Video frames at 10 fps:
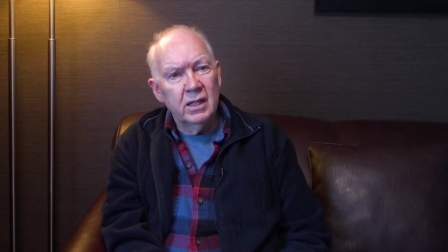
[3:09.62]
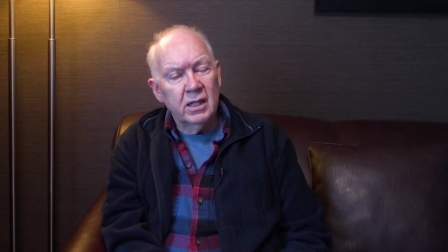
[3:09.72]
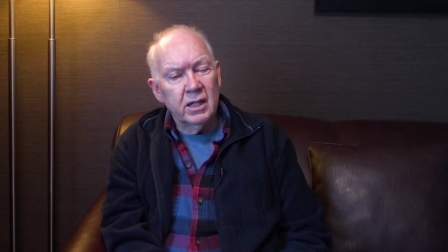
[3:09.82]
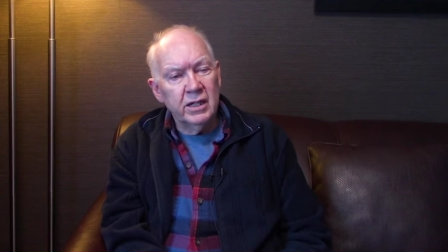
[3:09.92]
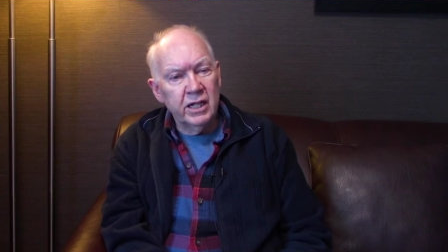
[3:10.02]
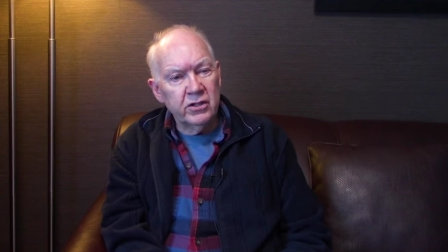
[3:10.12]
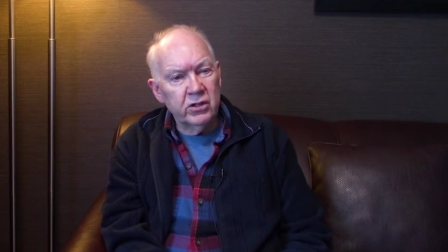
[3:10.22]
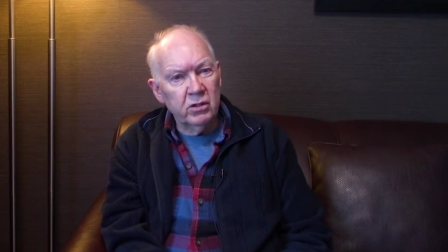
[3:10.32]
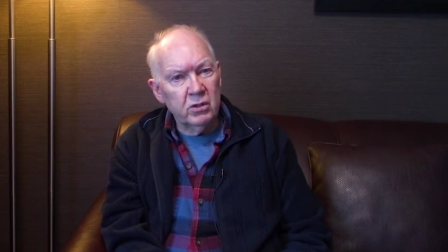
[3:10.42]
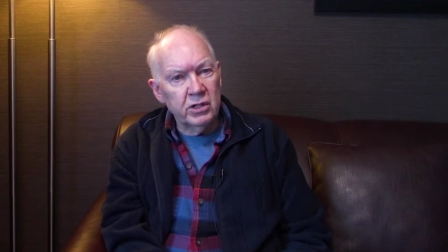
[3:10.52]
net
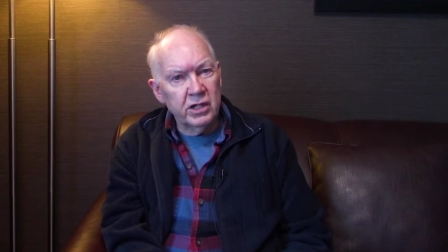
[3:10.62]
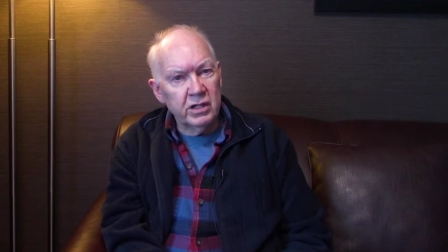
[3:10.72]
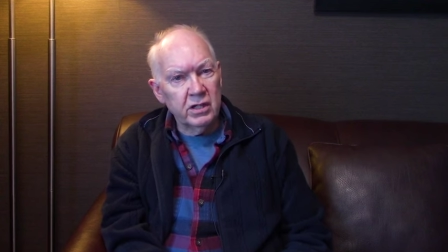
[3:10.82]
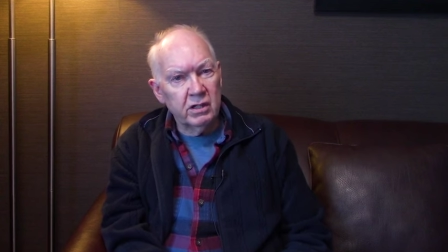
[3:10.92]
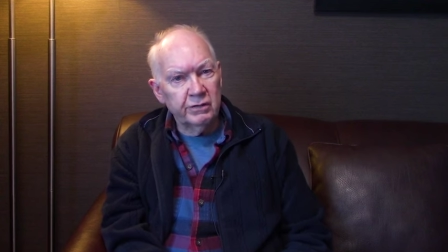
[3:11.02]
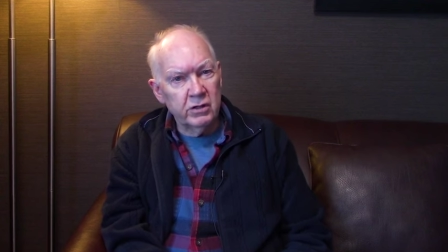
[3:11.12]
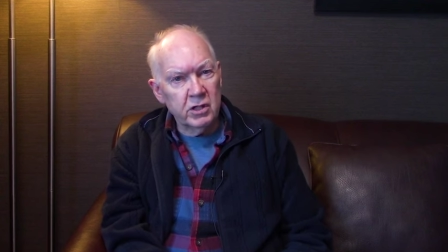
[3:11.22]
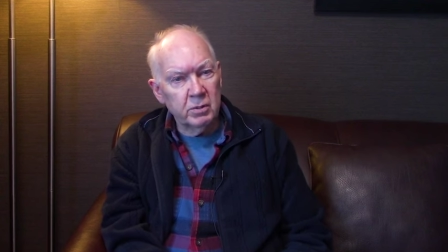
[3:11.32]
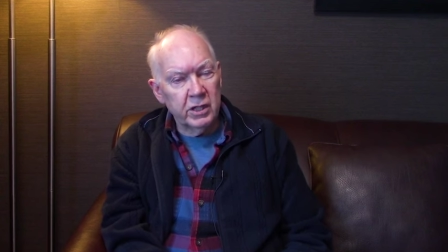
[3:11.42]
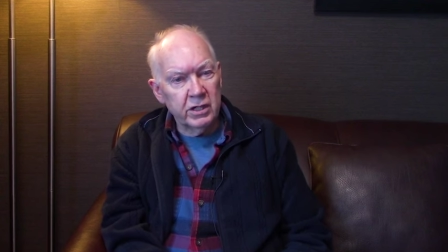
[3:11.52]
zero exists in the
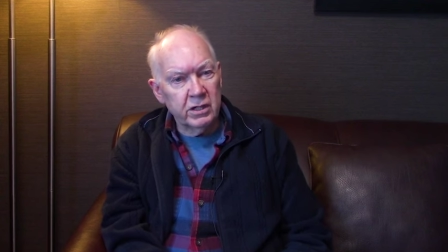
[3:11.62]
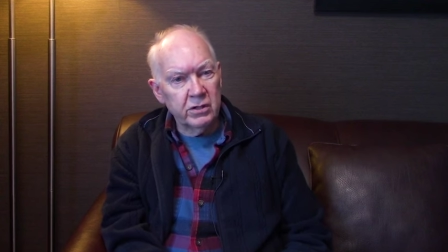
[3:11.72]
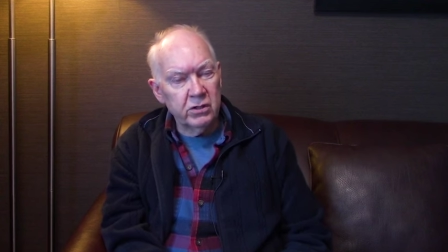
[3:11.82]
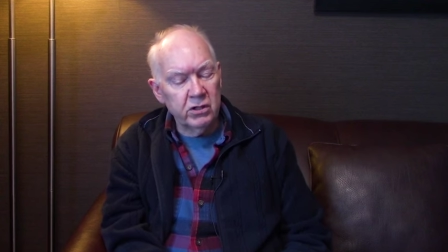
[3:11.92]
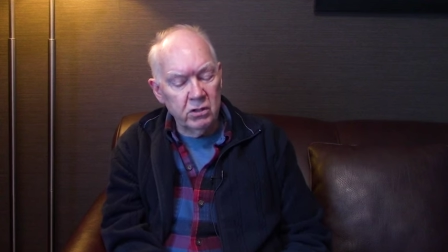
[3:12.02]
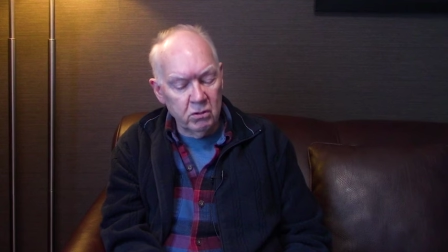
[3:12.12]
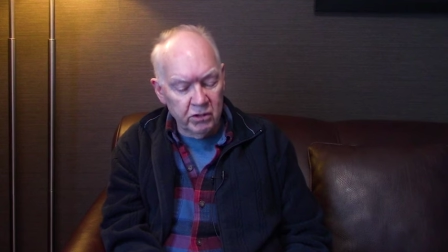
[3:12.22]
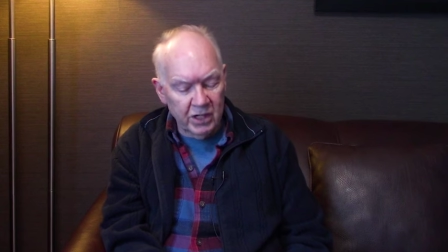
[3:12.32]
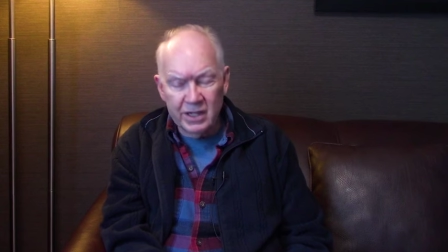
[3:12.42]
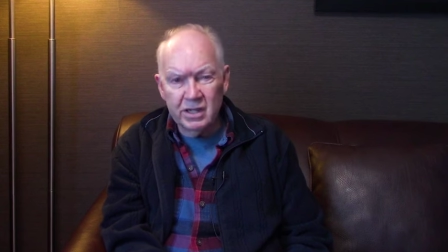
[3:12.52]
first place, because there's no
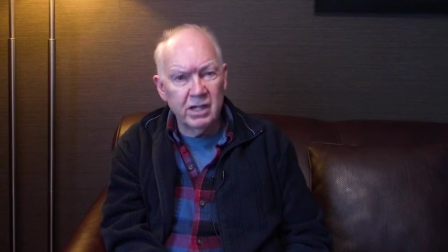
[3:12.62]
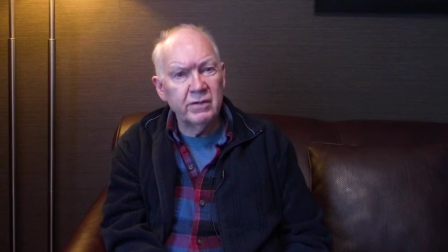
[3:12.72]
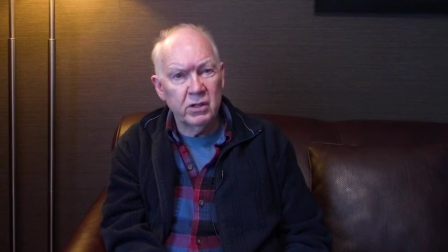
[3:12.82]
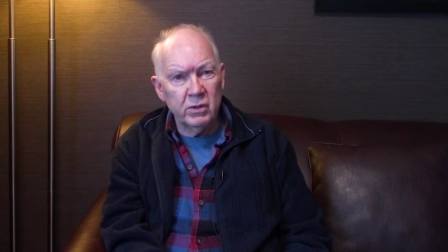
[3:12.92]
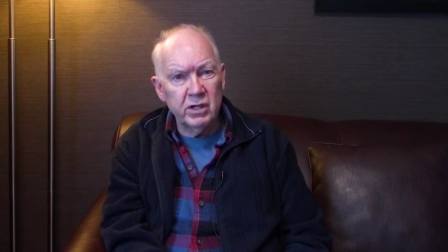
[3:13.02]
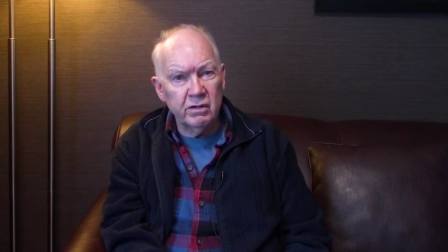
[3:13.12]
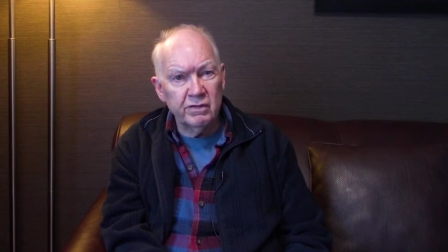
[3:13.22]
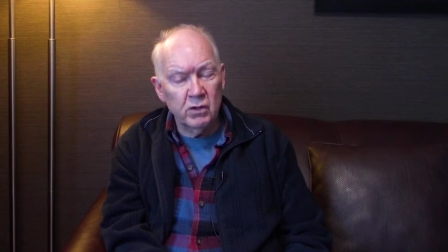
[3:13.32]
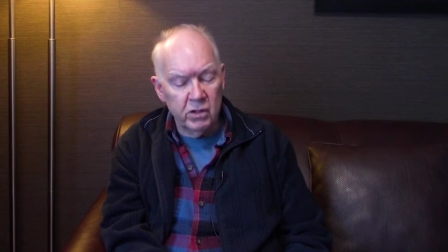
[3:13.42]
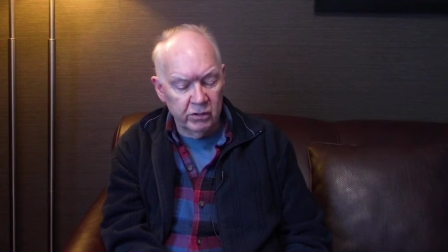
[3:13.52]
scientific reason
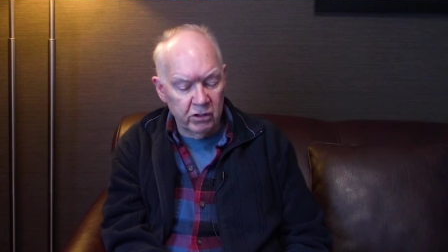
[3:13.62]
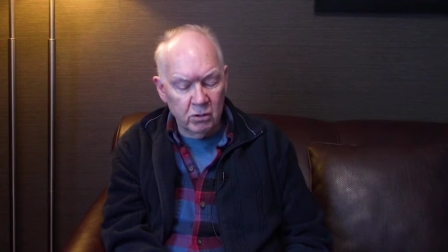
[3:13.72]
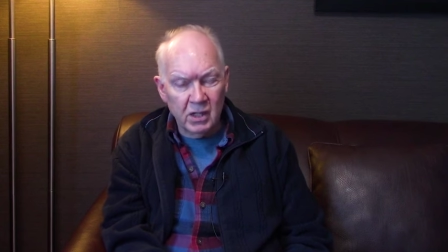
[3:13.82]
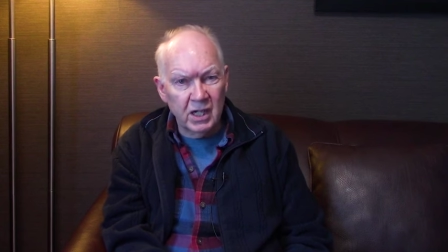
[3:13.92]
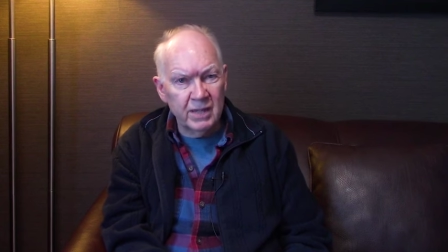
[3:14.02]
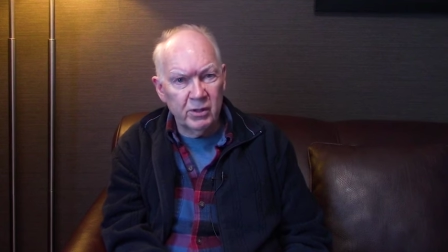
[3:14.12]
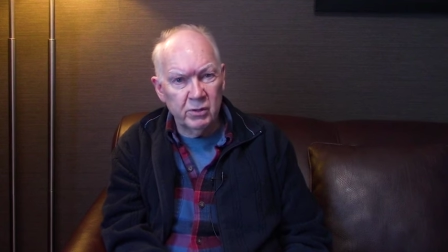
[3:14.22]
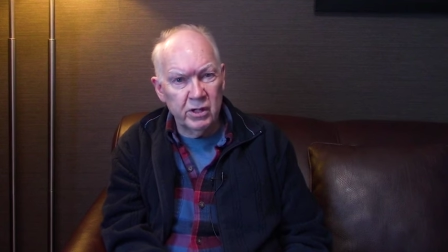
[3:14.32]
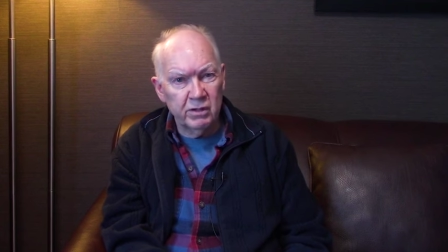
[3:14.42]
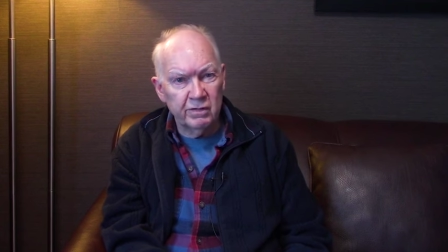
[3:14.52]
for it, there's no climate
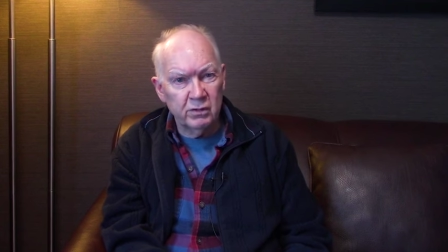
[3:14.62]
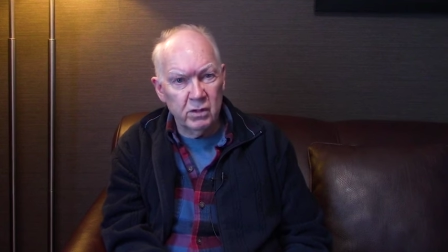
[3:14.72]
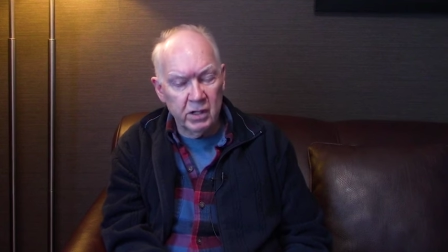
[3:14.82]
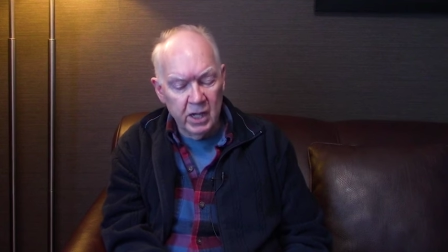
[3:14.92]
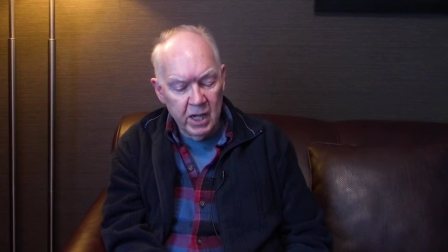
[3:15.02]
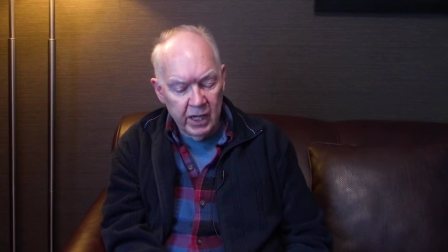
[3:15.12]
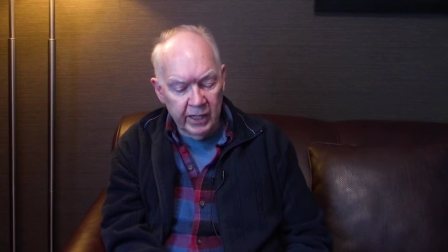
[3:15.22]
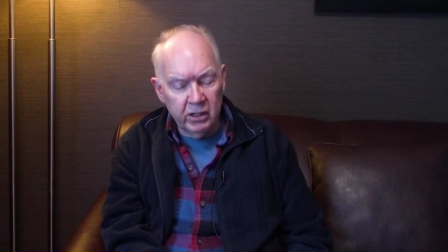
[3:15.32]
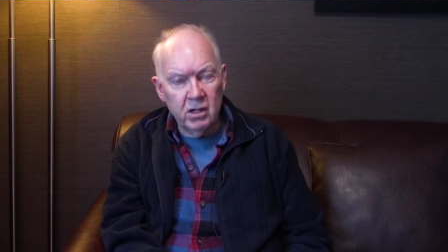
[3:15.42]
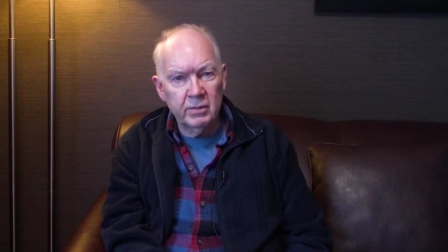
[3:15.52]
reason for it.
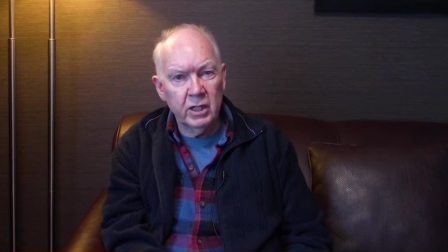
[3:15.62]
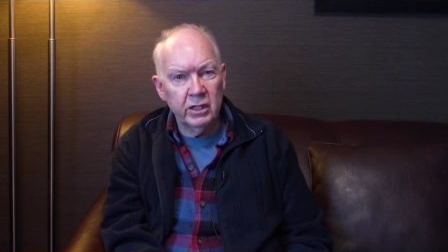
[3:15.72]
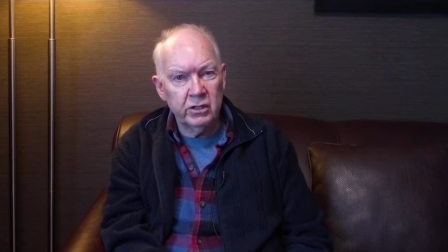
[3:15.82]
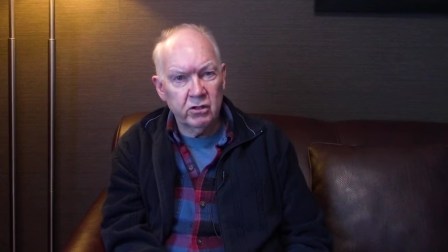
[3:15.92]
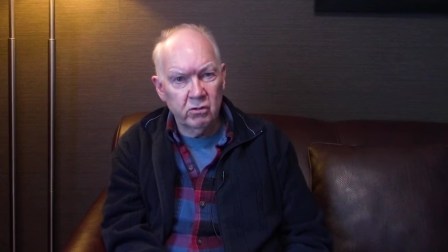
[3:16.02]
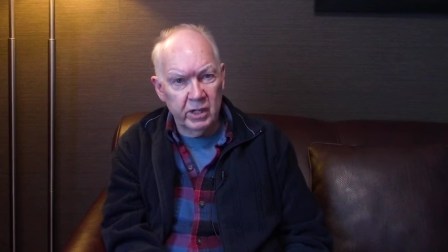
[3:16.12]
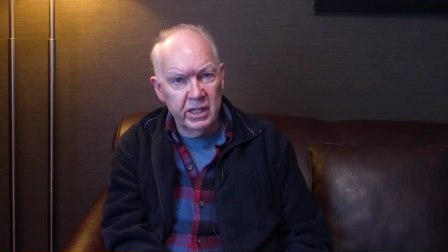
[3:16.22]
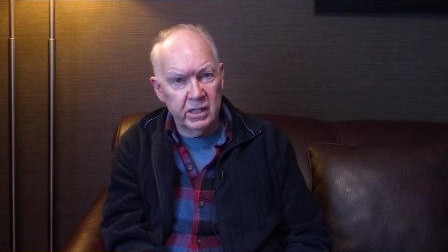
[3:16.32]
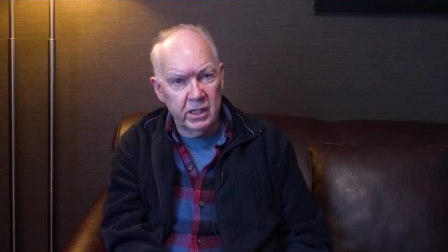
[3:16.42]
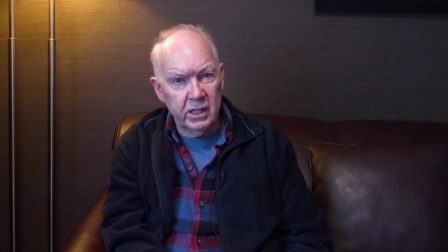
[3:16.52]
Economically, it's
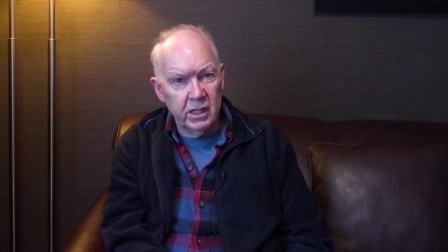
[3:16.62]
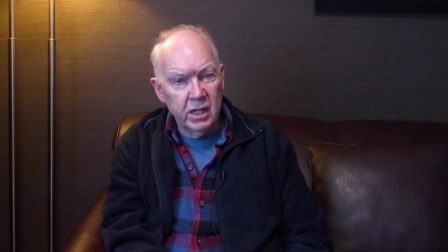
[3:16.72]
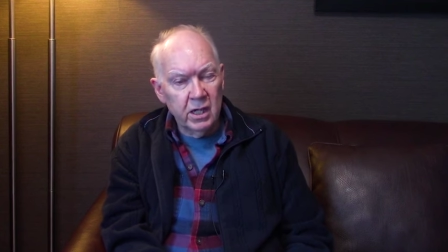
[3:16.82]
crazy.